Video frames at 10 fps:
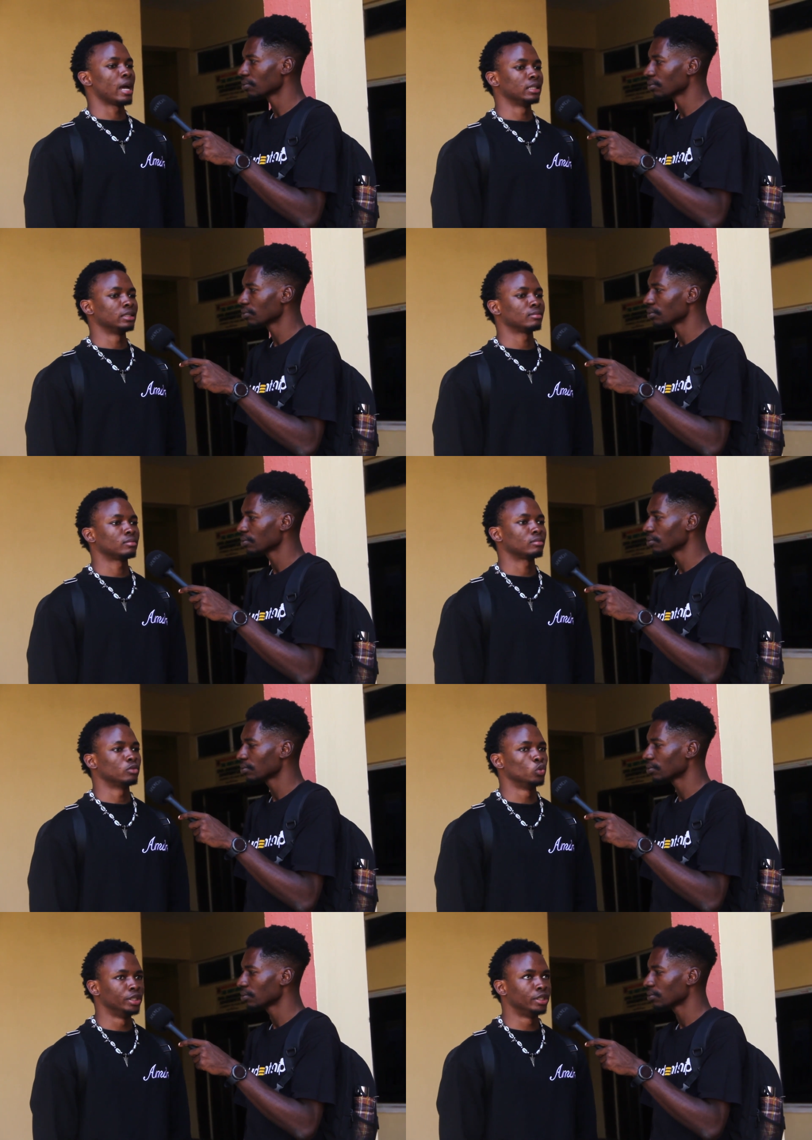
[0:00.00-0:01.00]
Speaker 1: Yeah,
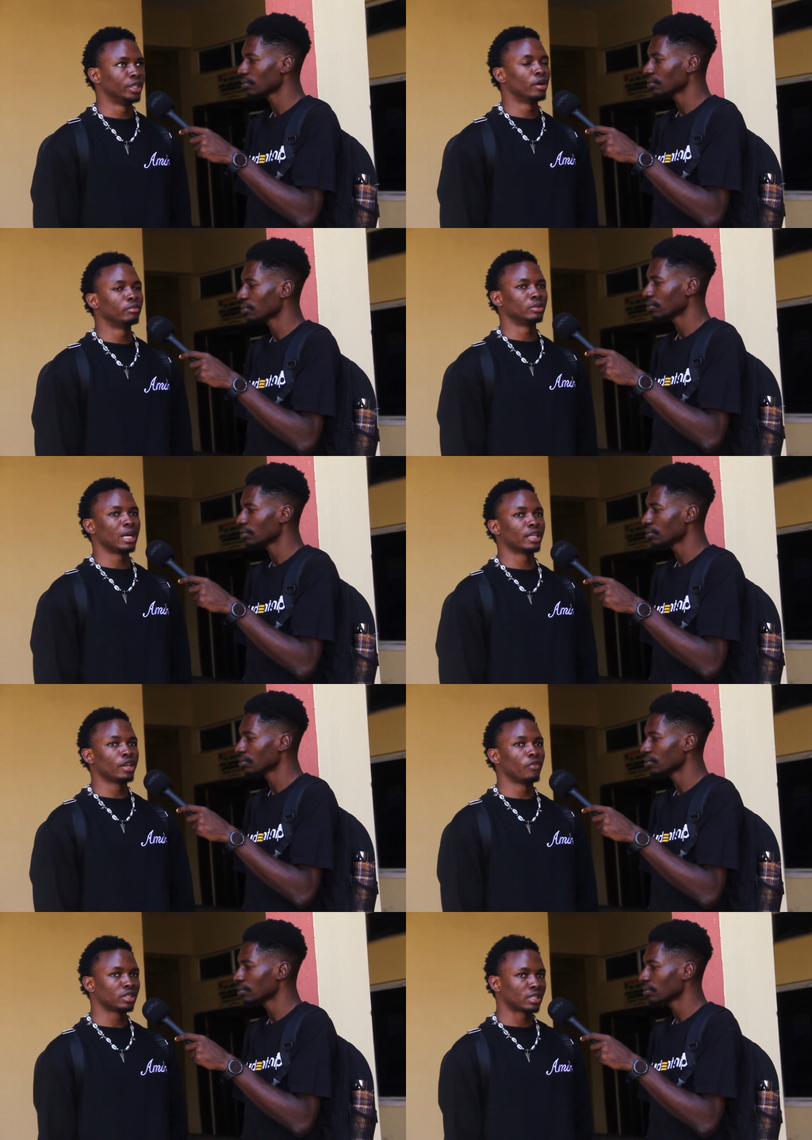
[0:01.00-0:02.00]
they don't, like they
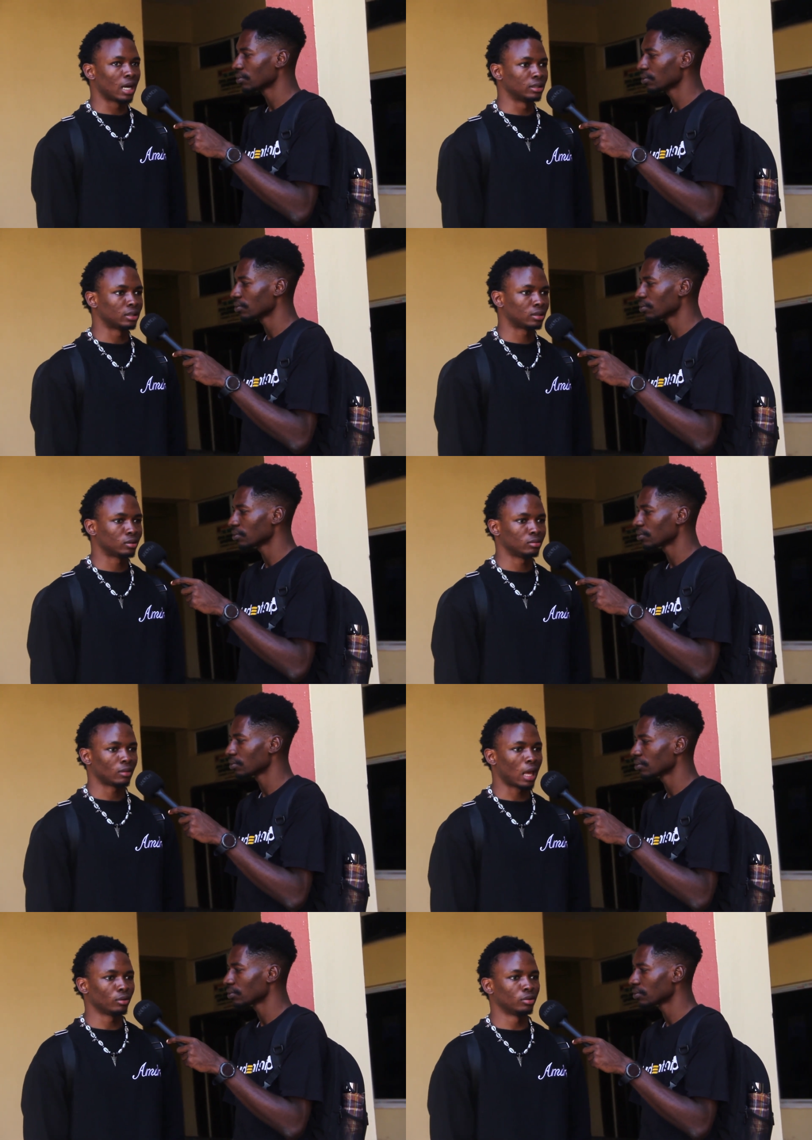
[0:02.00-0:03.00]
give us chance,
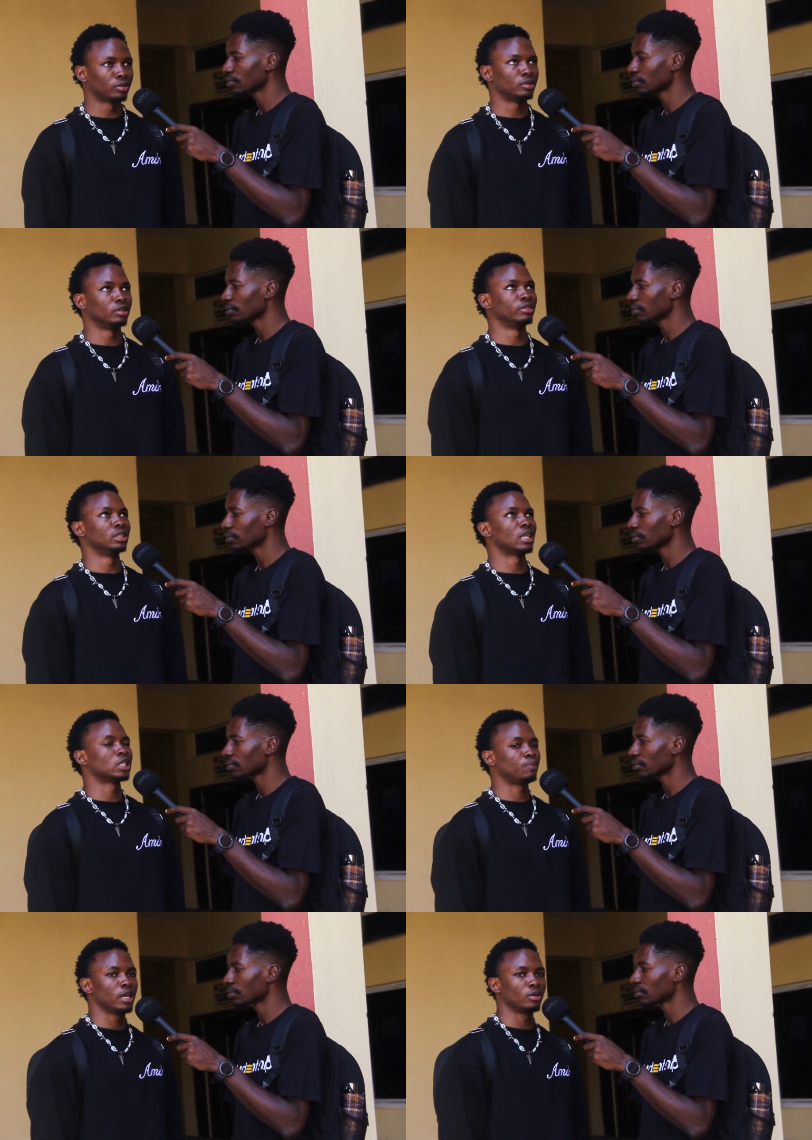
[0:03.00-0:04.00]
like not the reading
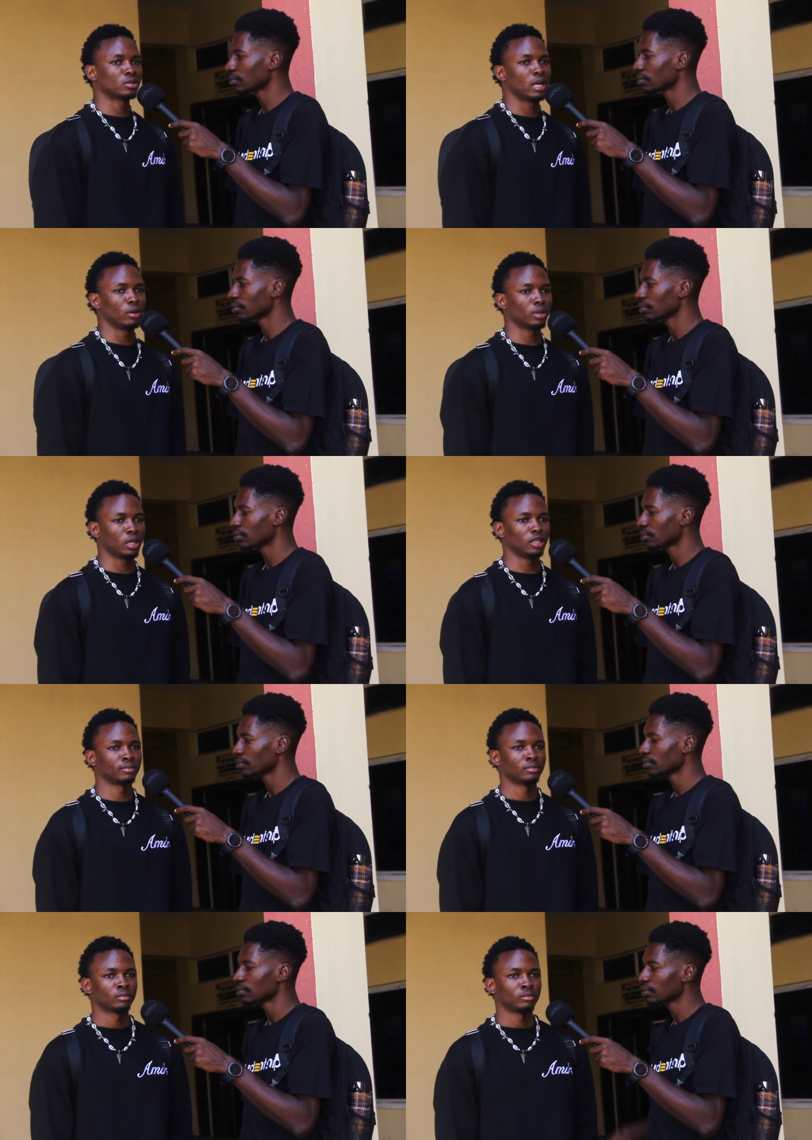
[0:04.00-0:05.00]
aspect, just like okay,
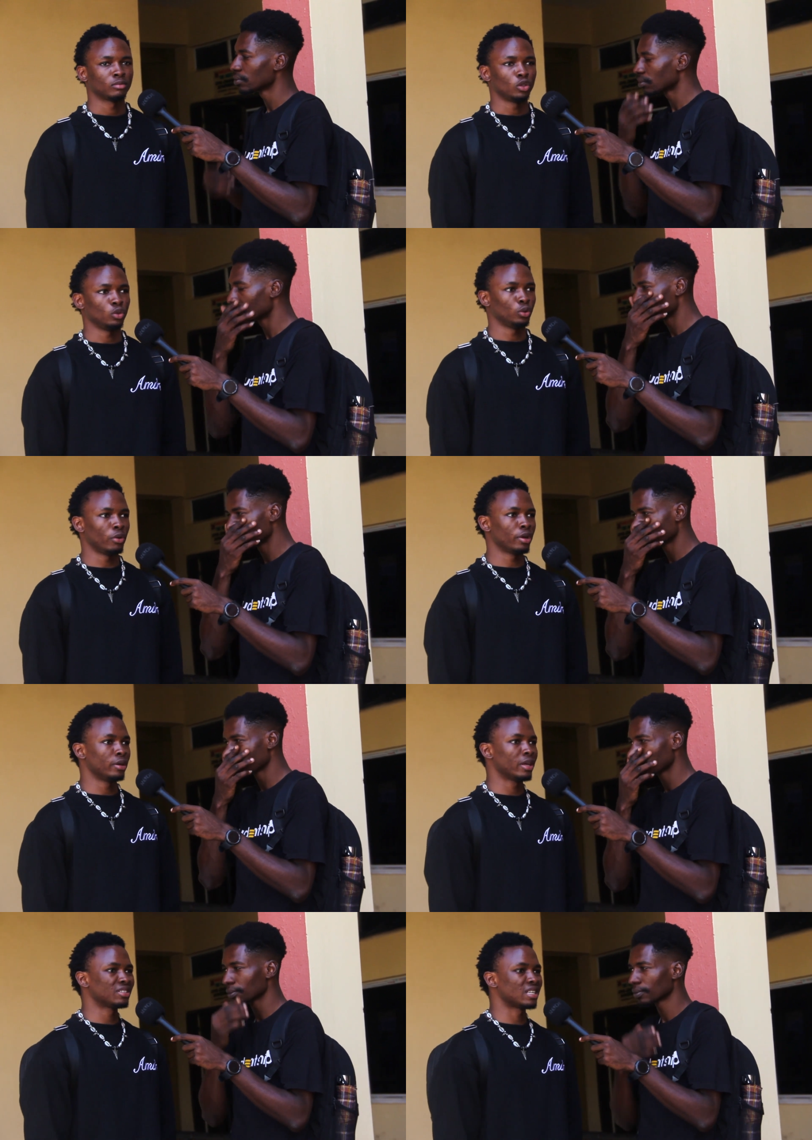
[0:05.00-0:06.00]

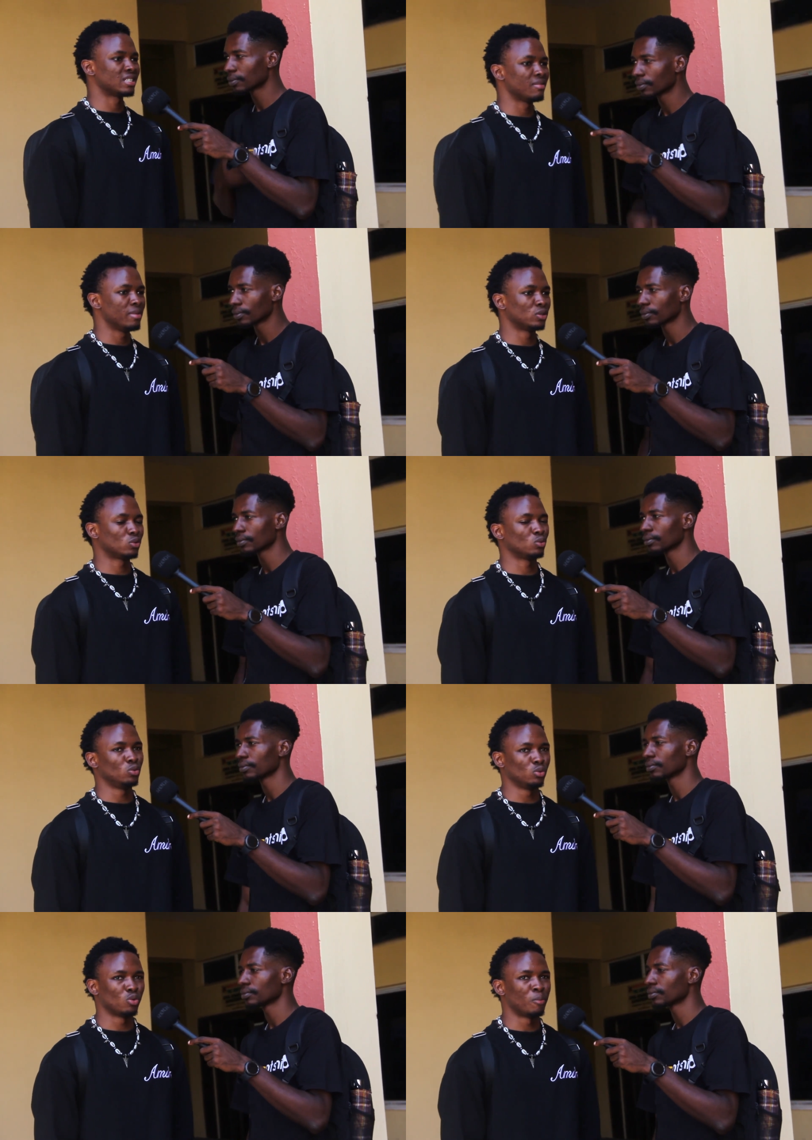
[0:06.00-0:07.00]
they give us an assignment to
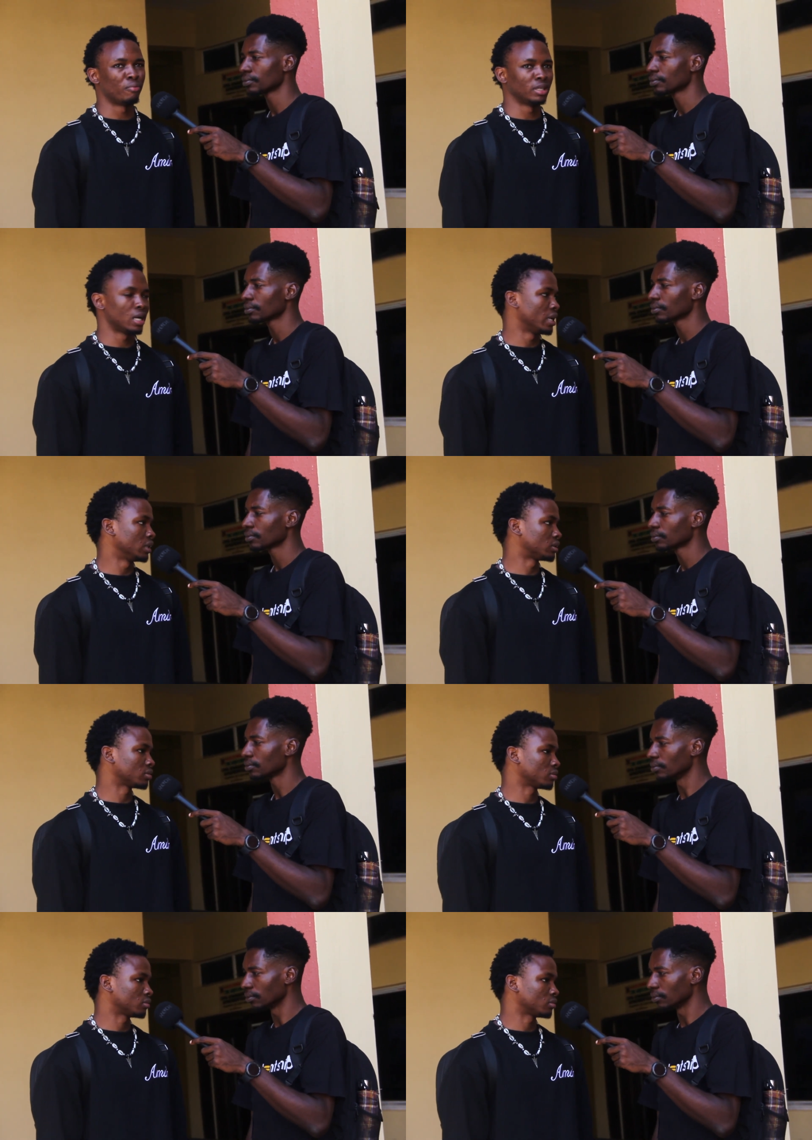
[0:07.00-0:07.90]
do one project like that. Mm.